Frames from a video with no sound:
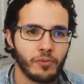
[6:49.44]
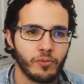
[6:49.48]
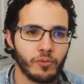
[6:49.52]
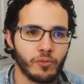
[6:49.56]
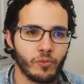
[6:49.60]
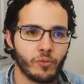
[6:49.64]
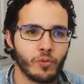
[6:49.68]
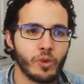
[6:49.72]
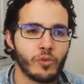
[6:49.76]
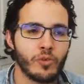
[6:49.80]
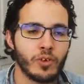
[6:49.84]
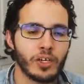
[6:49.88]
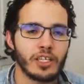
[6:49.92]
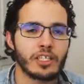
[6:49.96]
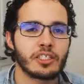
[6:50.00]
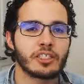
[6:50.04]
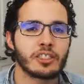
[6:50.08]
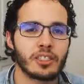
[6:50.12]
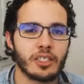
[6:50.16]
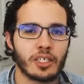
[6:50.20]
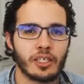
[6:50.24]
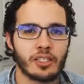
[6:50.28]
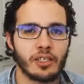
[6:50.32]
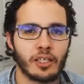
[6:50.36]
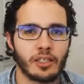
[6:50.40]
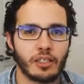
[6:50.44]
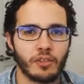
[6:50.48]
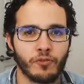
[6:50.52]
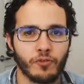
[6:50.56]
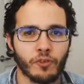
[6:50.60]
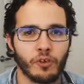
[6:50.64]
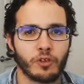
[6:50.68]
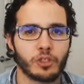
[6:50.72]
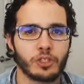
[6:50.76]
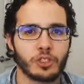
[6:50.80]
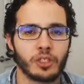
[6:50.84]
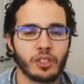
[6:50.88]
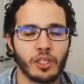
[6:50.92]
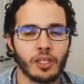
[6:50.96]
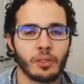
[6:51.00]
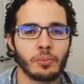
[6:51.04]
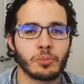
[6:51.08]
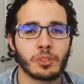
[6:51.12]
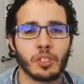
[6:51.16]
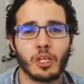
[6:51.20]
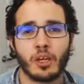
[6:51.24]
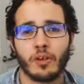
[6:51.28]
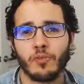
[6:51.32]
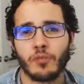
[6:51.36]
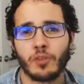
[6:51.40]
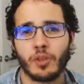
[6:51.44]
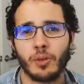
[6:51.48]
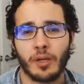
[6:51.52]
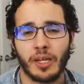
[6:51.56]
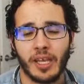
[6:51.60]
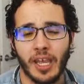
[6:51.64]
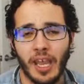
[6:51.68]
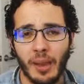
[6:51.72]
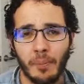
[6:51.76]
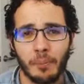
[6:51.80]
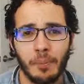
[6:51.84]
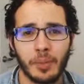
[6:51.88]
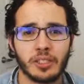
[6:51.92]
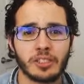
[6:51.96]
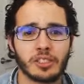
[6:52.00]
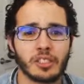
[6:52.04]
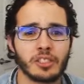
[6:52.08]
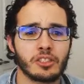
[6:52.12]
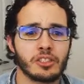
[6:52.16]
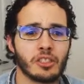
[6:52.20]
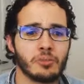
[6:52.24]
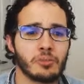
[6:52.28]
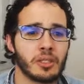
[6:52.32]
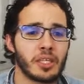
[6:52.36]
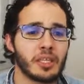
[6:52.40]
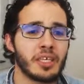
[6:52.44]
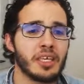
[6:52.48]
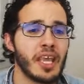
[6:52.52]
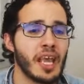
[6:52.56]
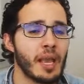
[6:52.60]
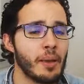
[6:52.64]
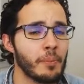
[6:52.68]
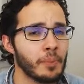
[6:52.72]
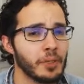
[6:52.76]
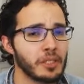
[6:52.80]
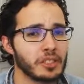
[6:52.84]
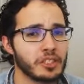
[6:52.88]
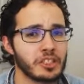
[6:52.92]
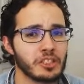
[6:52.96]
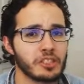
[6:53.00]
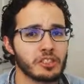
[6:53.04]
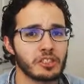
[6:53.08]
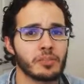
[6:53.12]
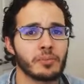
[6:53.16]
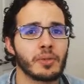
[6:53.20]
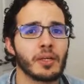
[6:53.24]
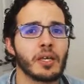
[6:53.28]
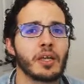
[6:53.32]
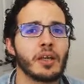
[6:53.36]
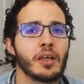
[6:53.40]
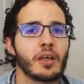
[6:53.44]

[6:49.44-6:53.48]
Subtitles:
we've already seen like the first glimpse of the camping system, and the camping system